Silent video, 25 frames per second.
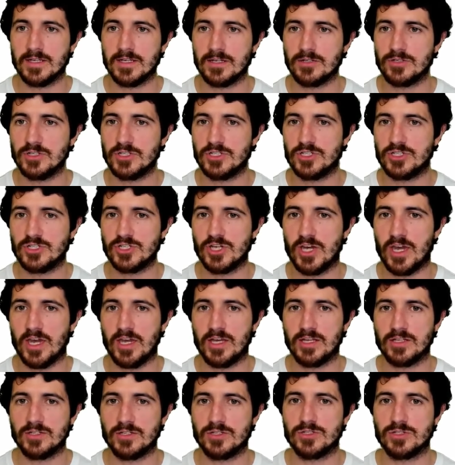let's actually
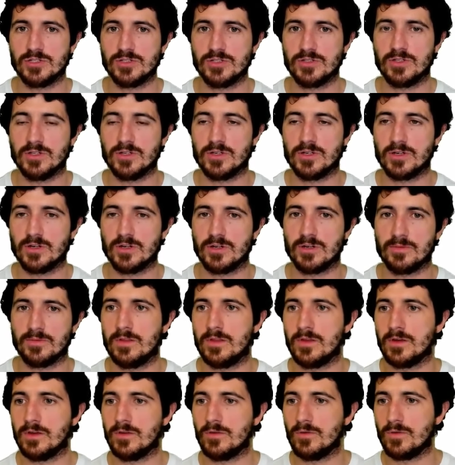change the,
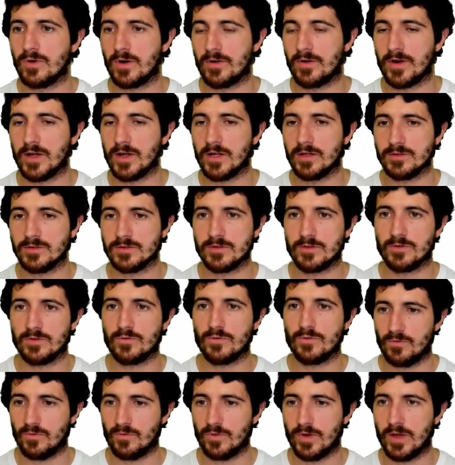the URL. So
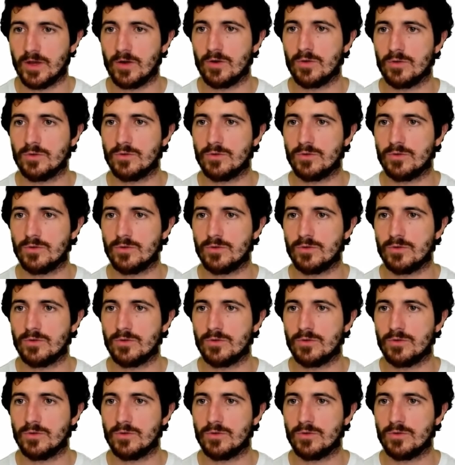if we